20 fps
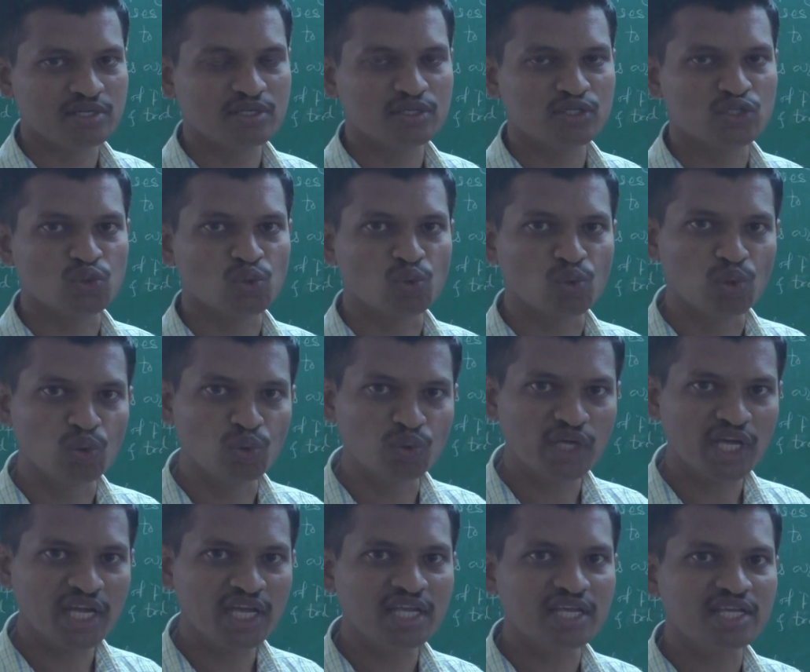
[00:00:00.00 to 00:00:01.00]
So
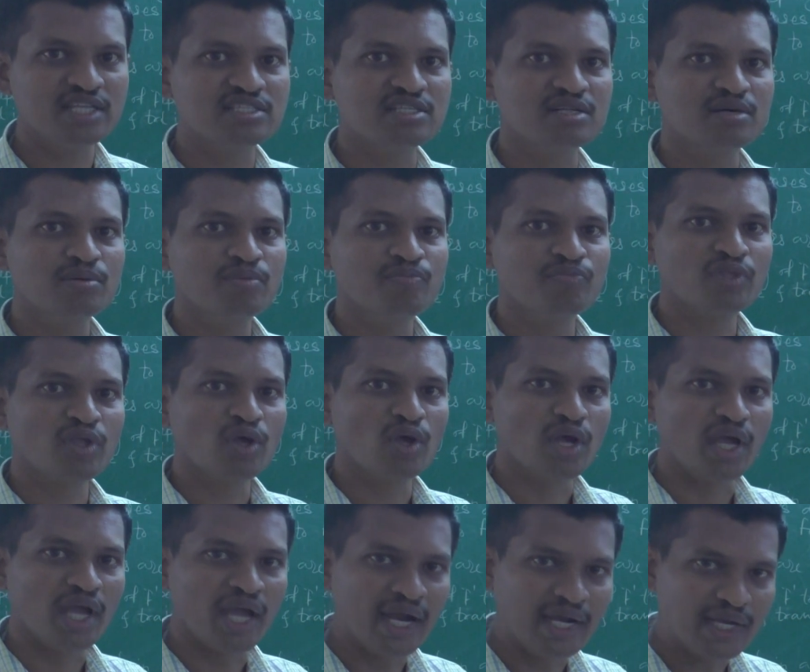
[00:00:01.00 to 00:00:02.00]
gluten is a
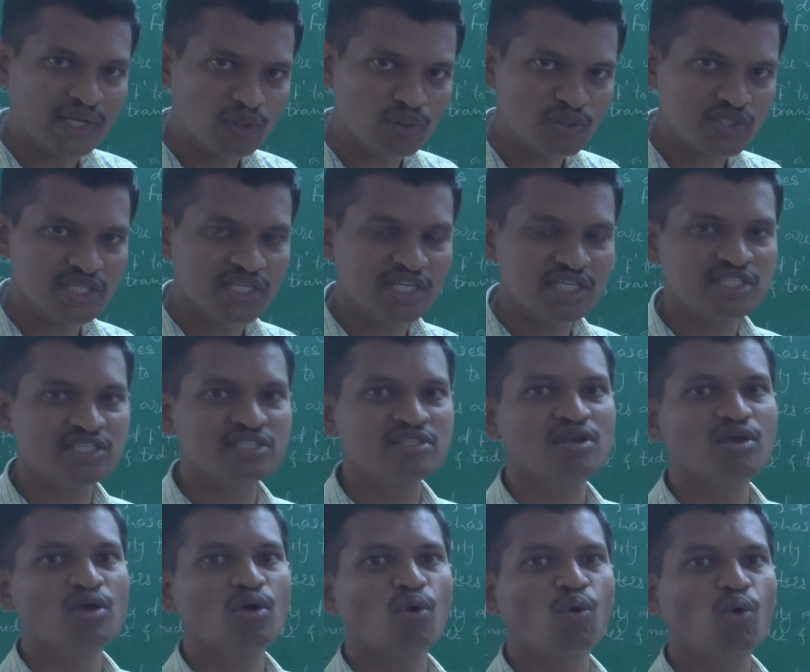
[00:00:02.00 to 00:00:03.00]

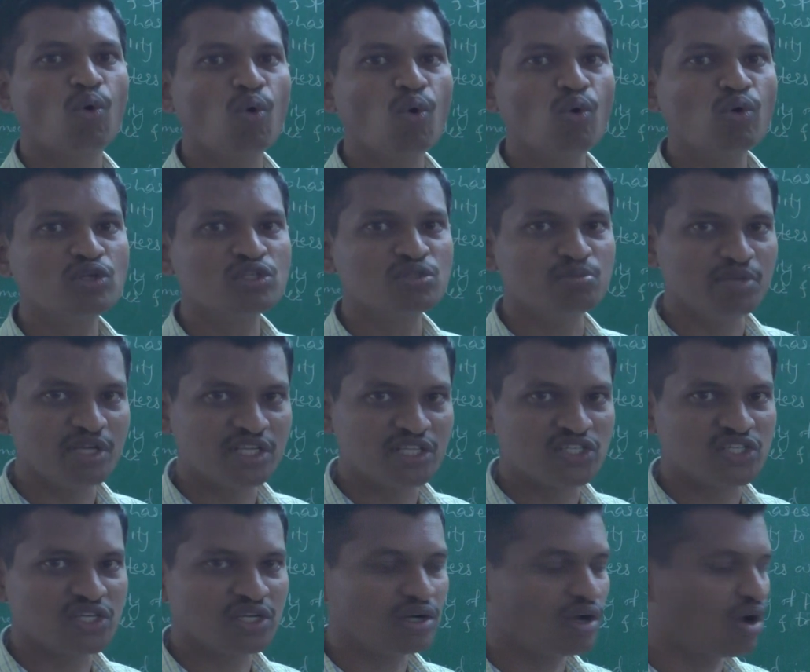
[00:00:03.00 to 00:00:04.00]
heterogeneous coarse
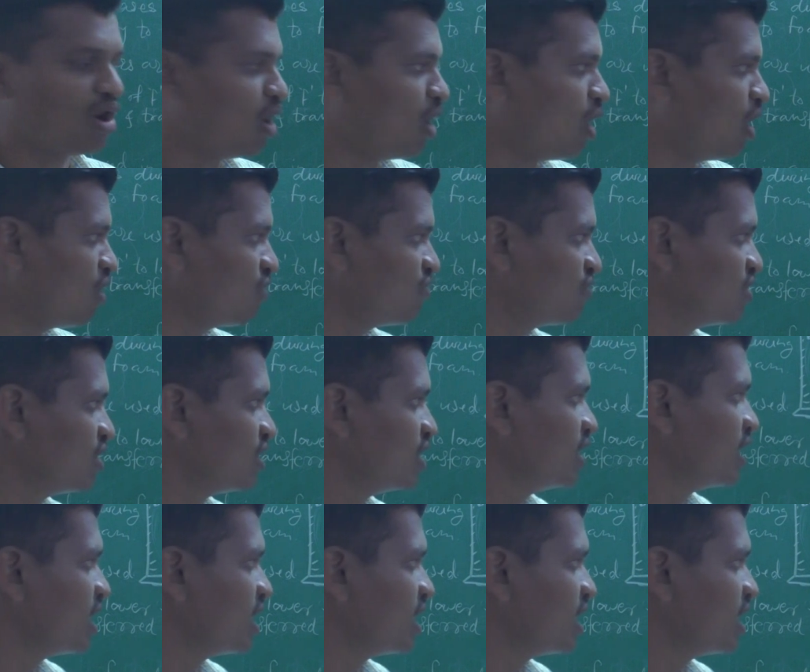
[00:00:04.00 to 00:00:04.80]
mixture of